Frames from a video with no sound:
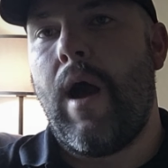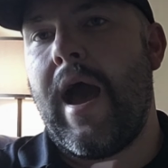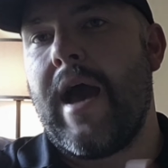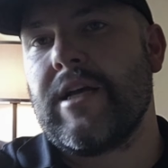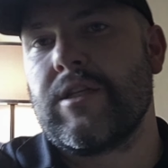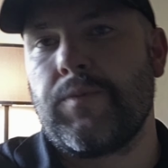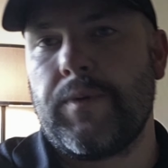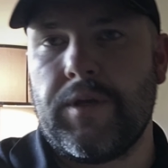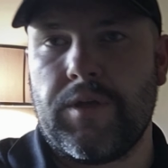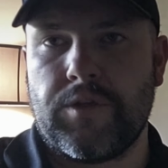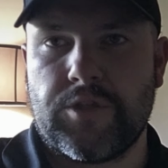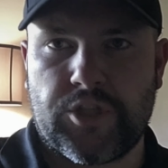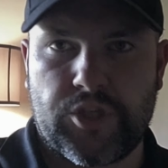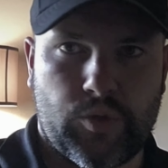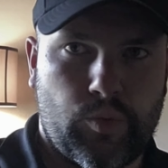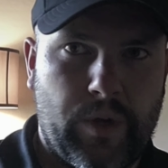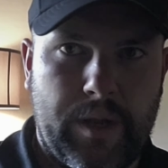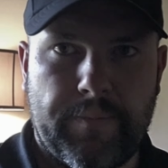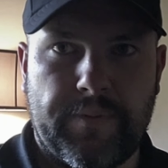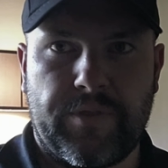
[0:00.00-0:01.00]
as we
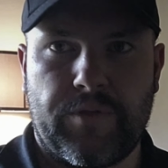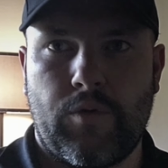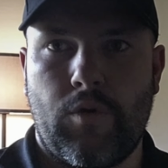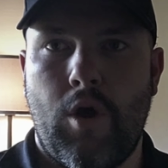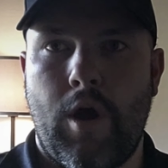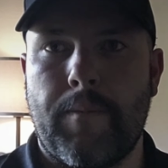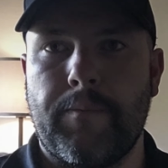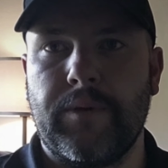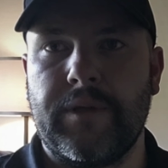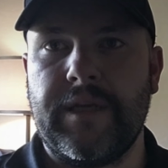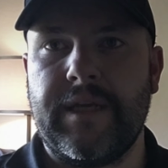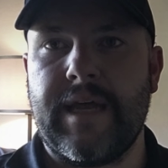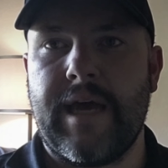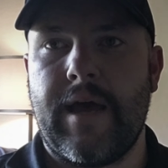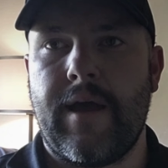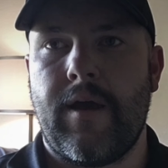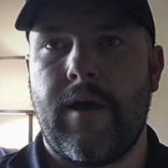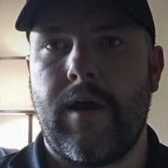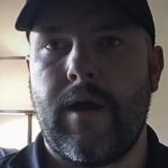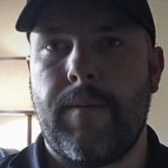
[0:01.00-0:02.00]
sweep through our bleed
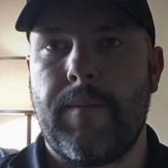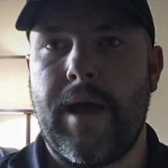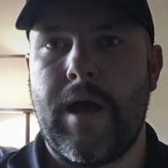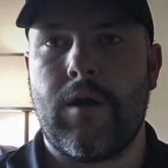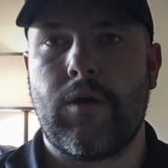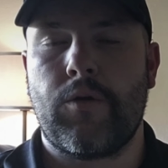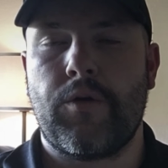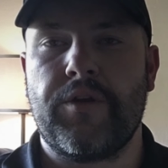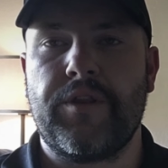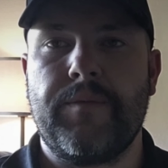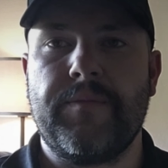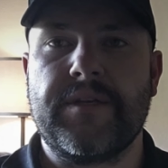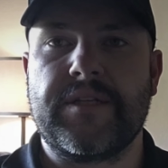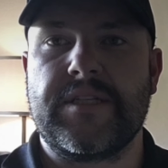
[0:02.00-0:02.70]
algorithm,